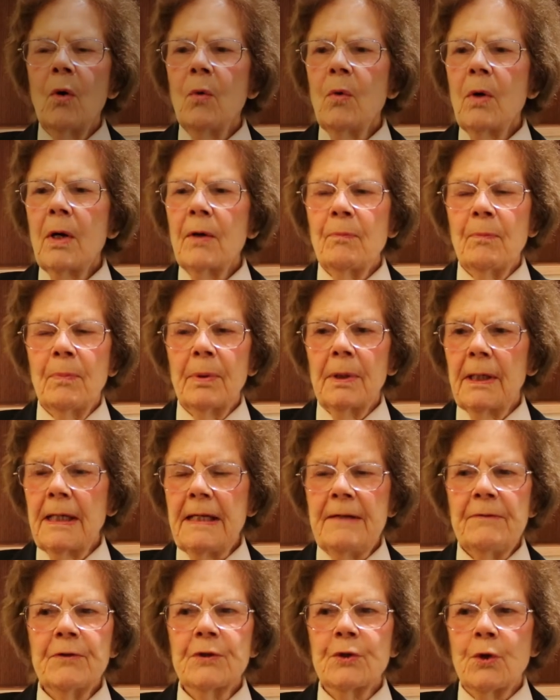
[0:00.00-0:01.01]
oh, I
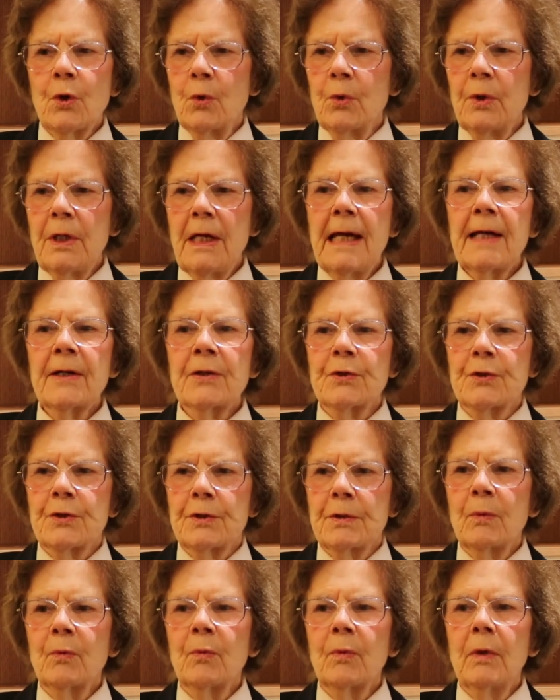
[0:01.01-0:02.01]
believe so,
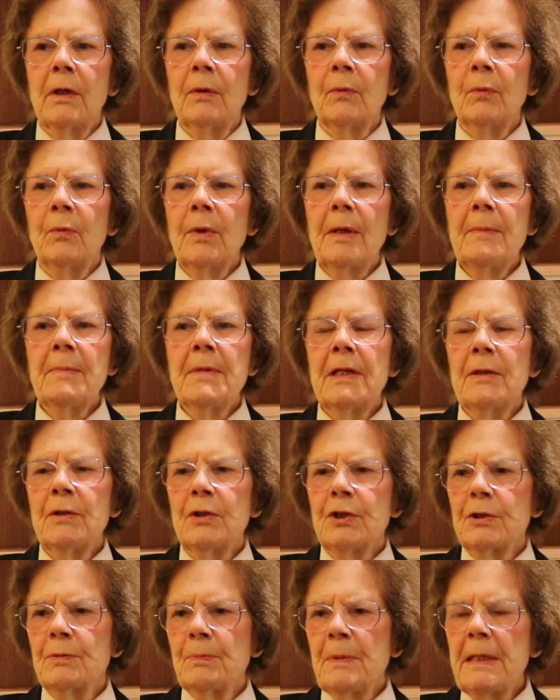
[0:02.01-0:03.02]
yes. Uh,
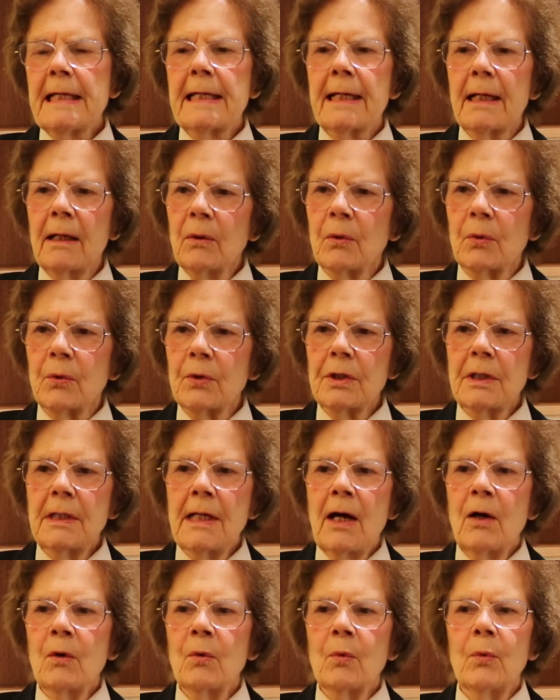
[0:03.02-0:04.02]
women speak out
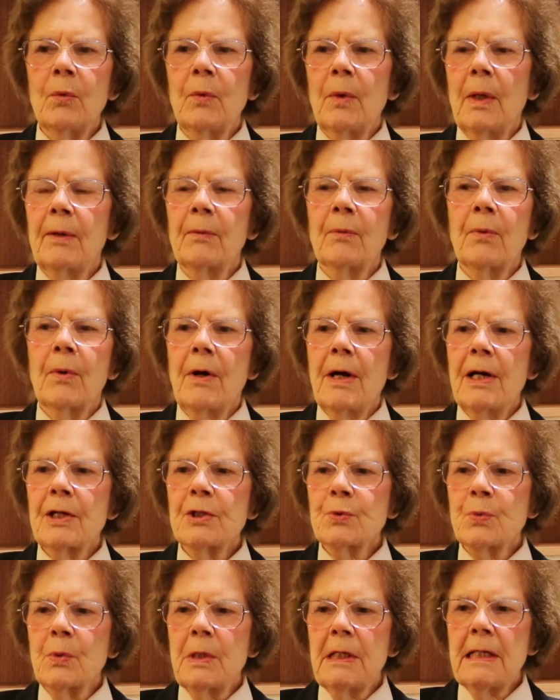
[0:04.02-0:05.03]
now, uh,
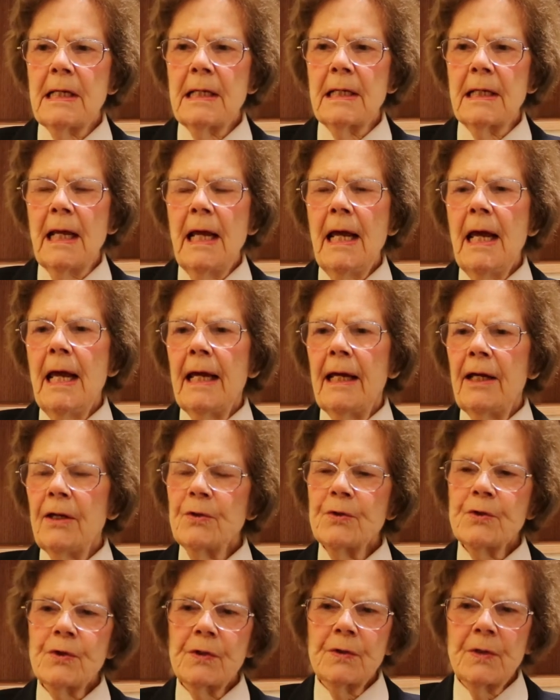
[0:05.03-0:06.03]
whereas we didn't.
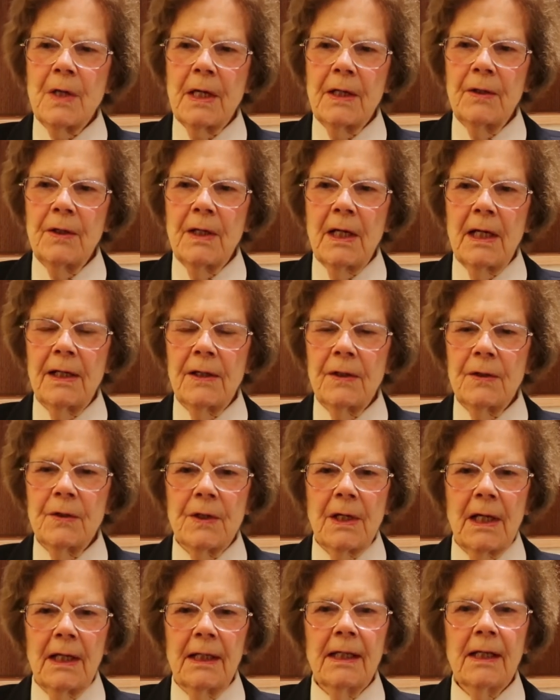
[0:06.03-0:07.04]
Here's a, a,
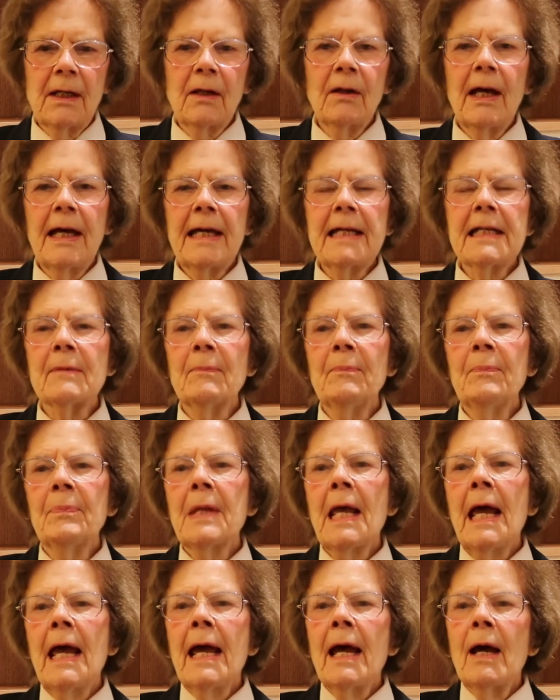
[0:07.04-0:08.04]
a little item.
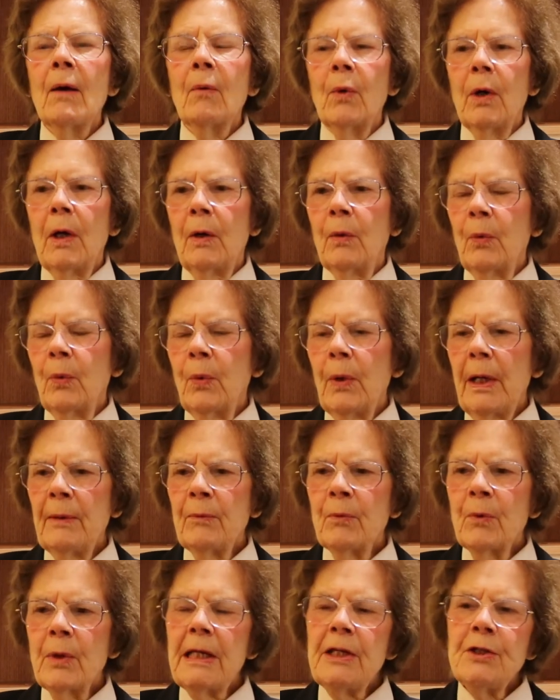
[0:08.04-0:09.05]

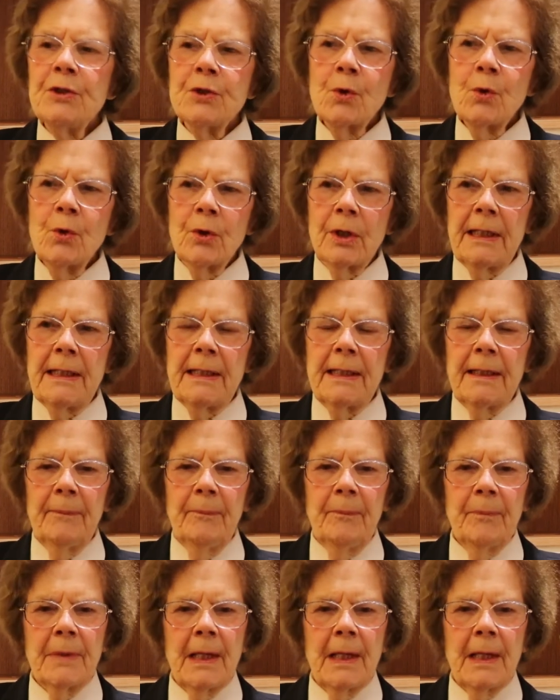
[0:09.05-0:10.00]
When we joined,